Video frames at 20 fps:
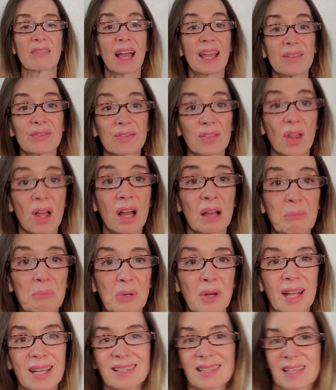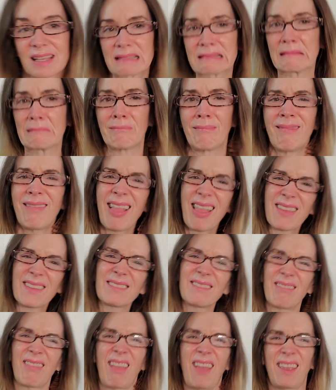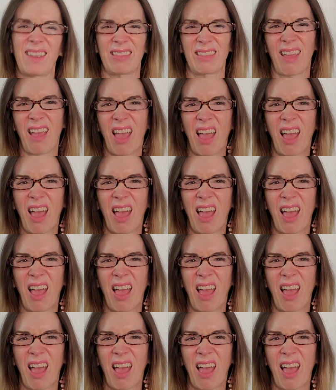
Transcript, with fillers: lifelong process. Oh, I don't like